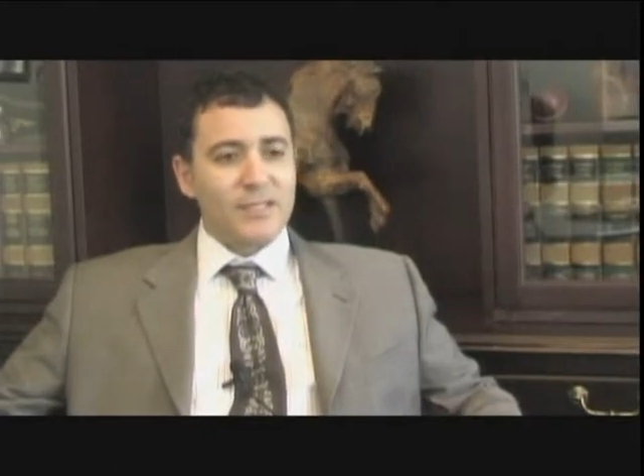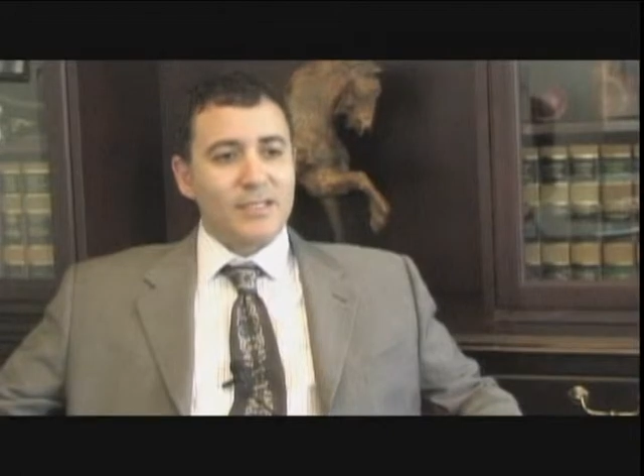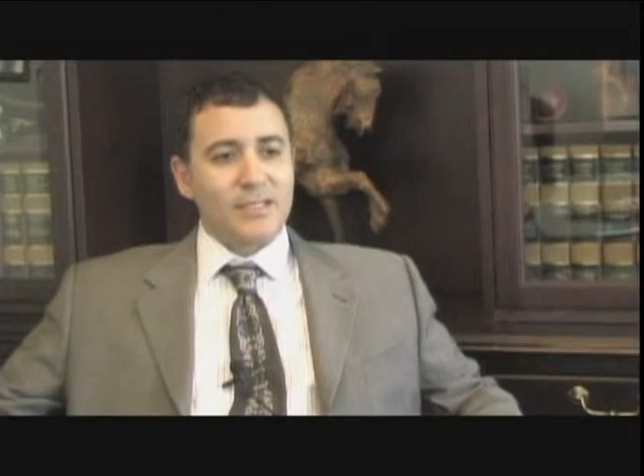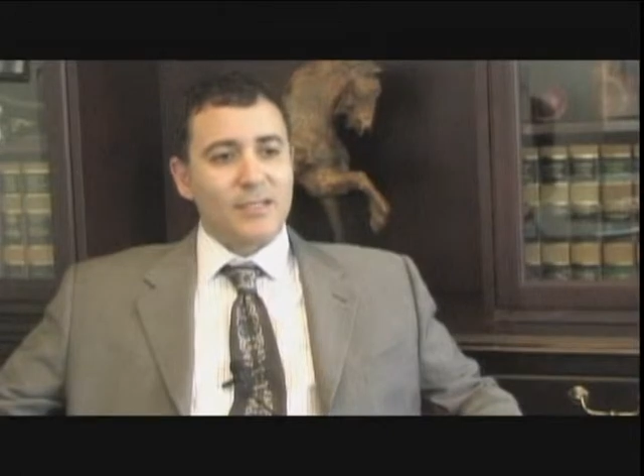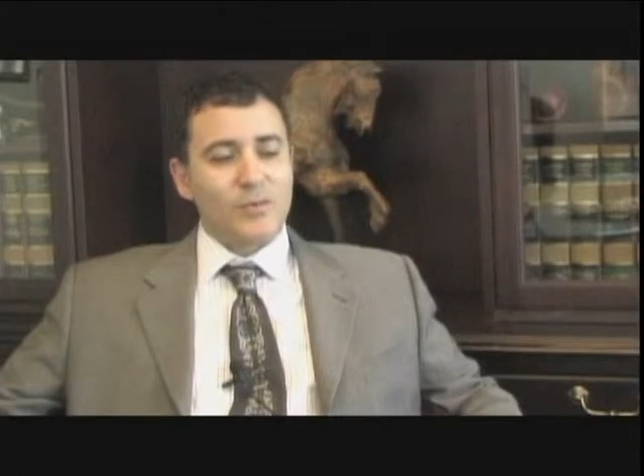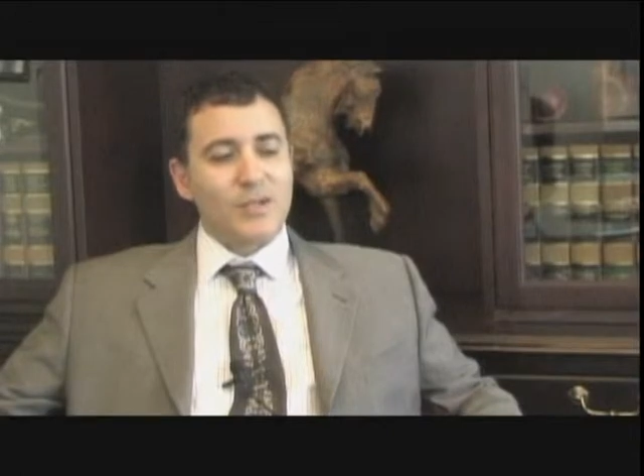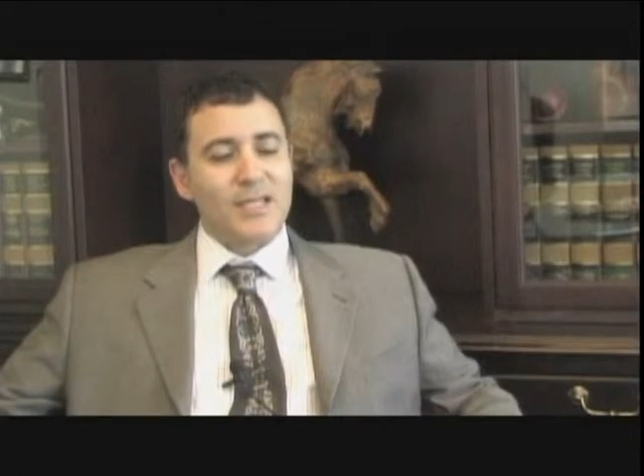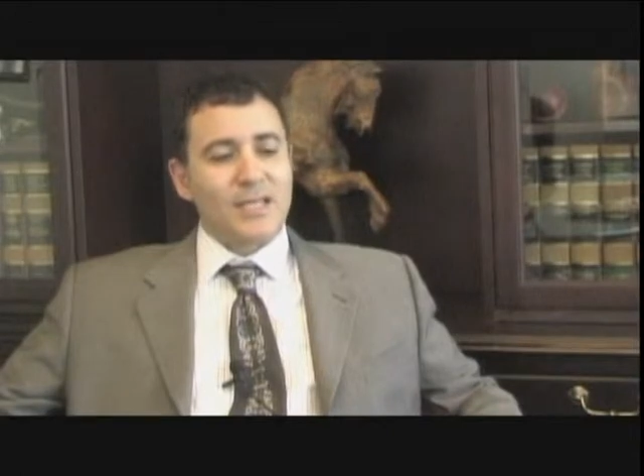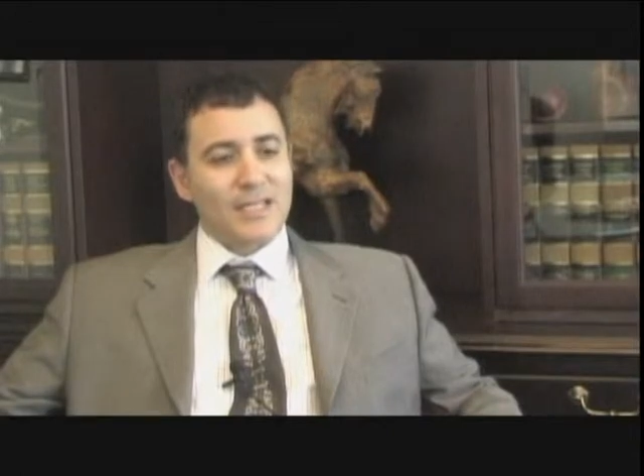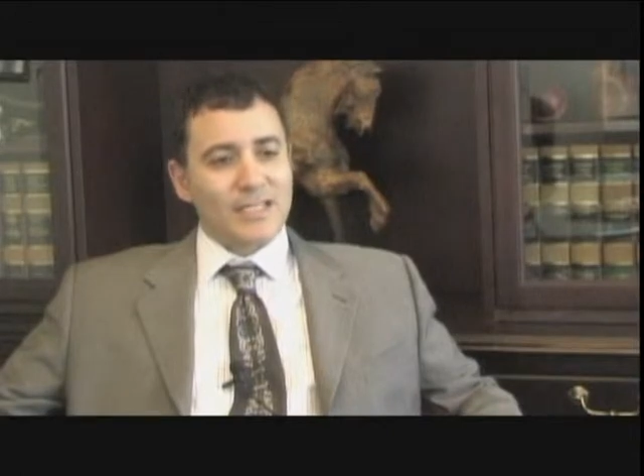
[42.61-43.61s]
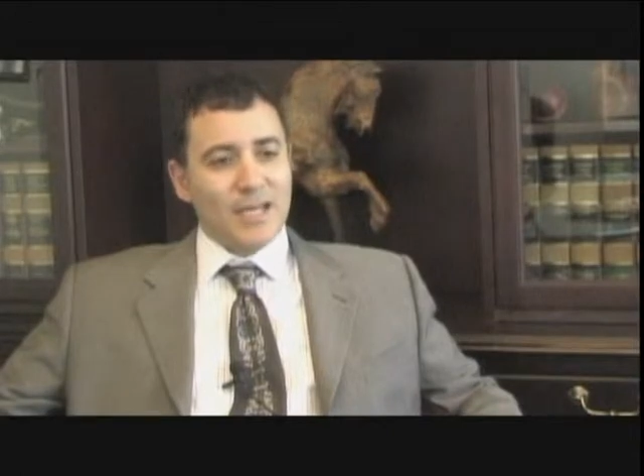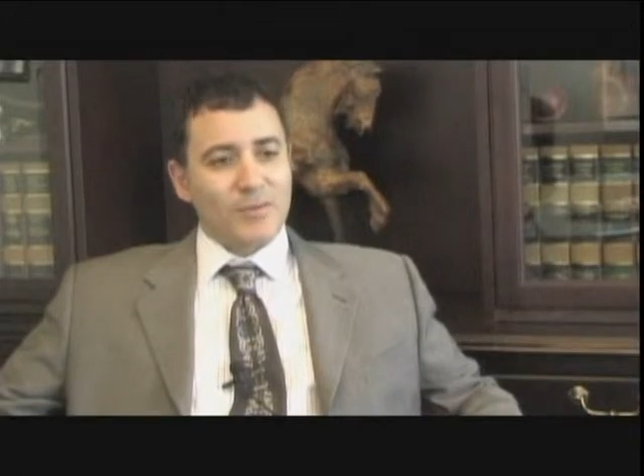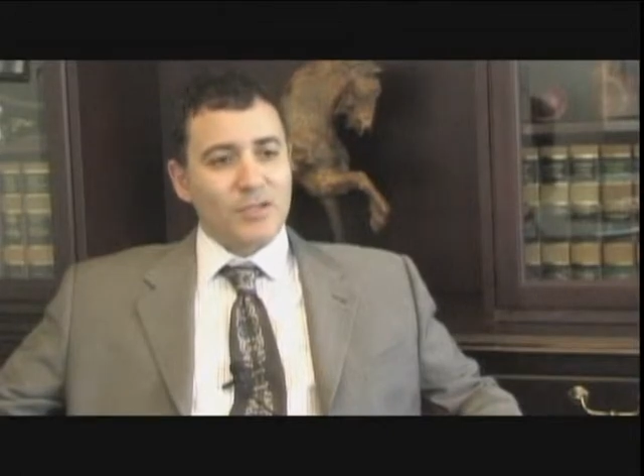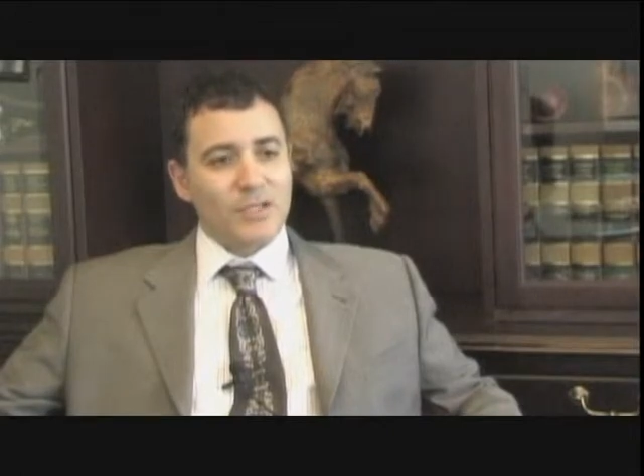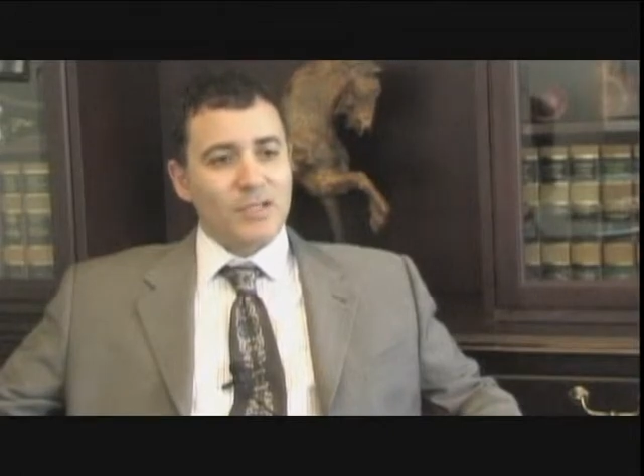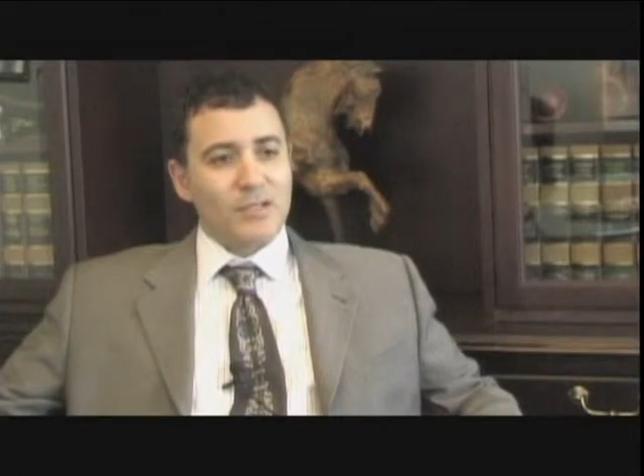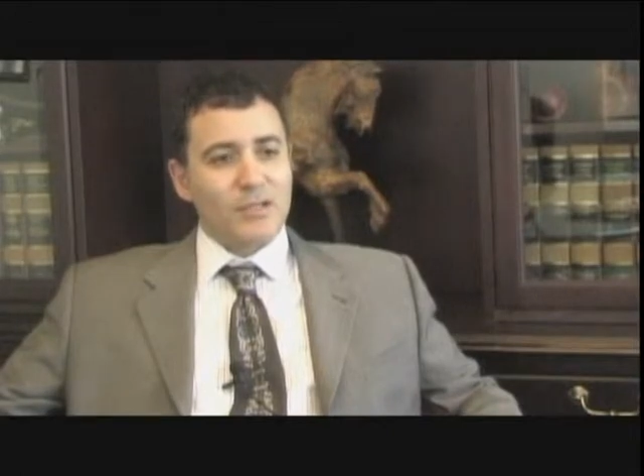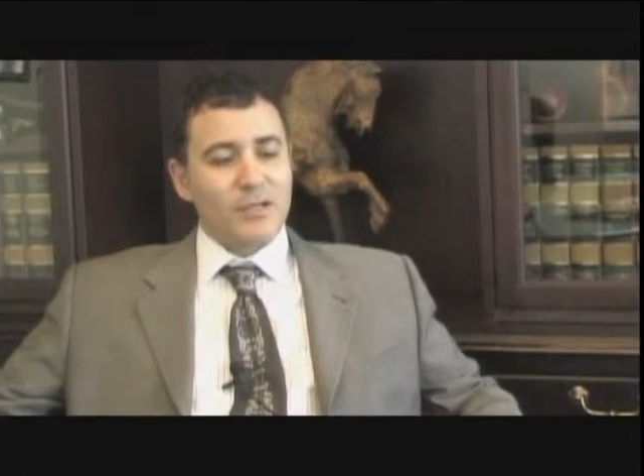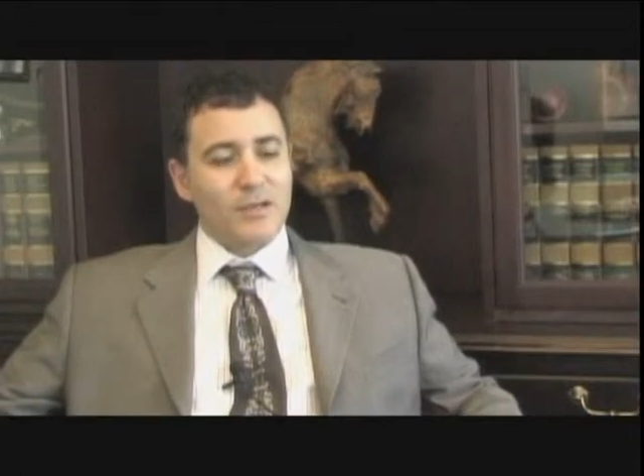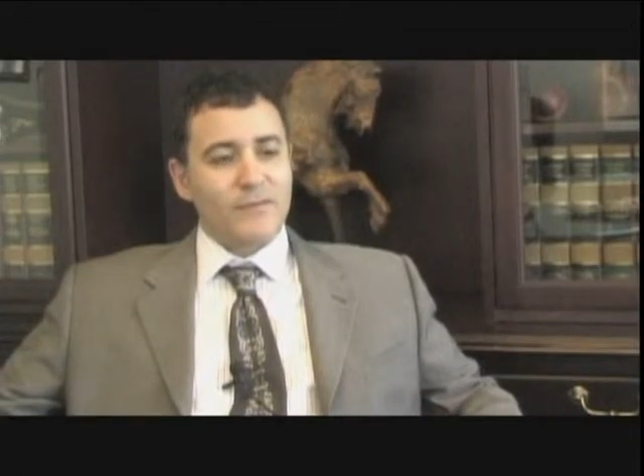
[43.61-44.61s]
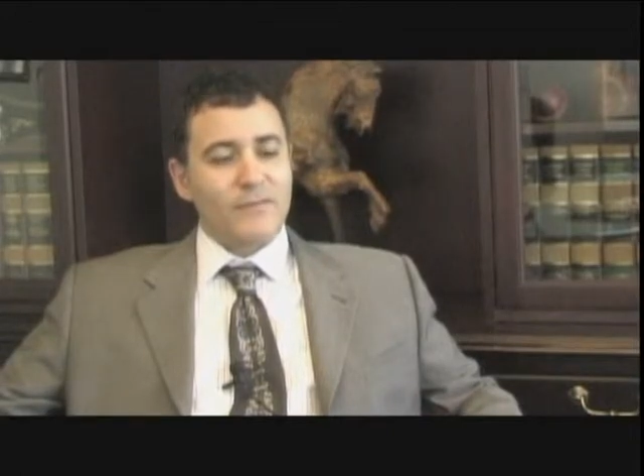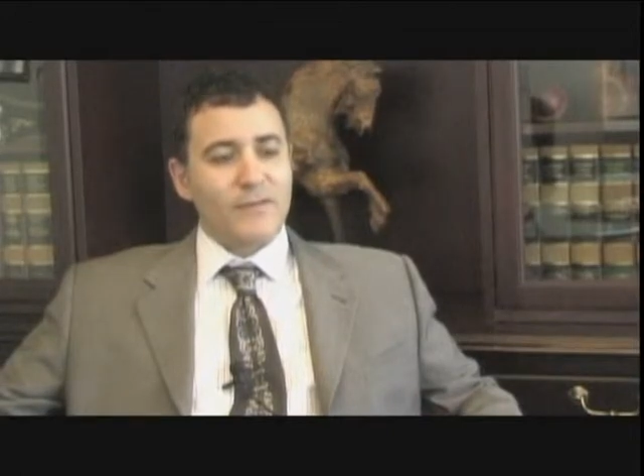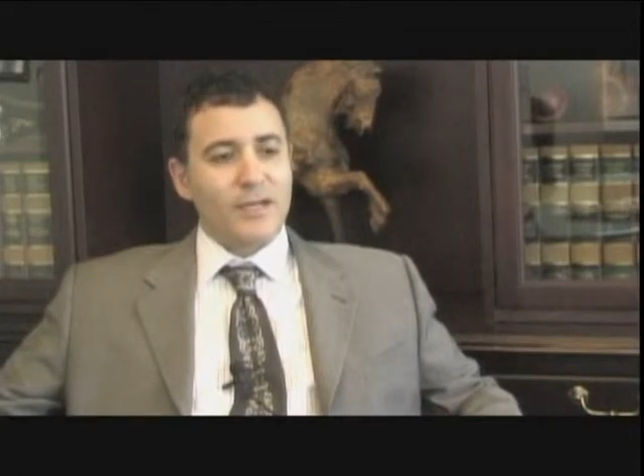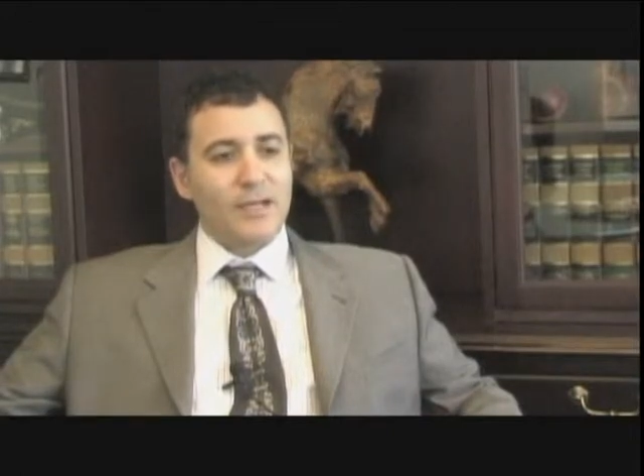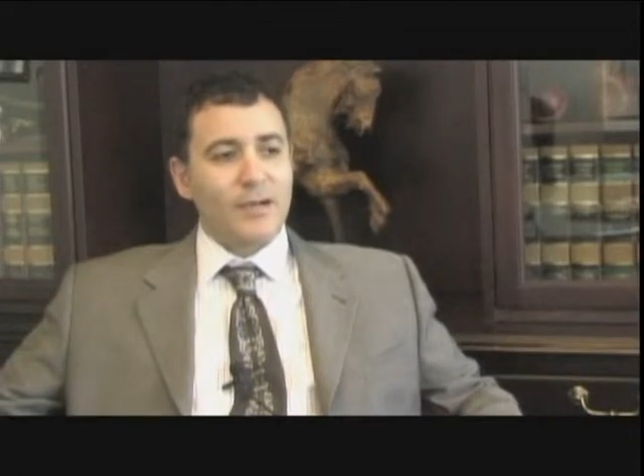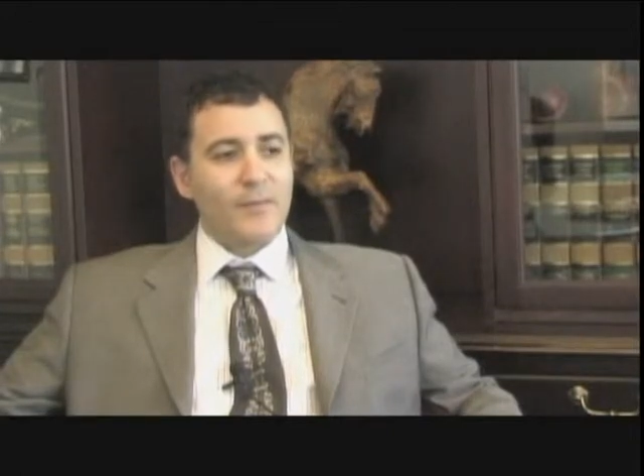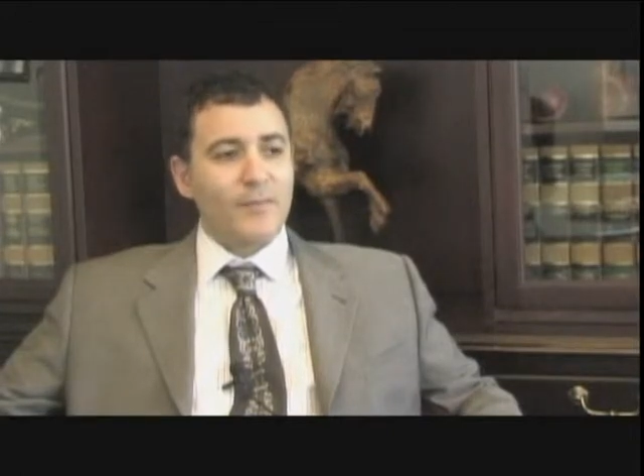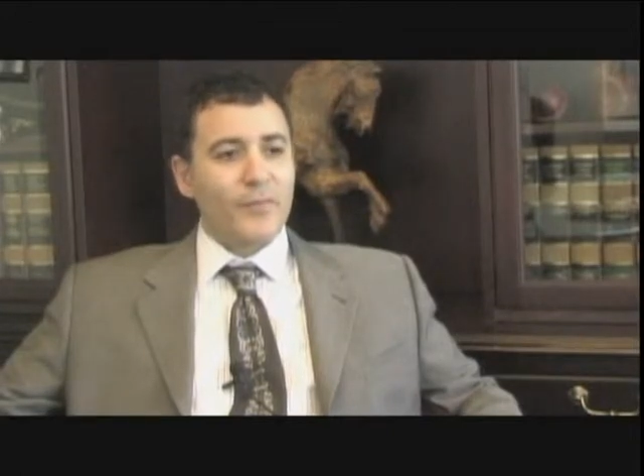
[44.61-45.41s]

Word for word: uh, with the exception of uh,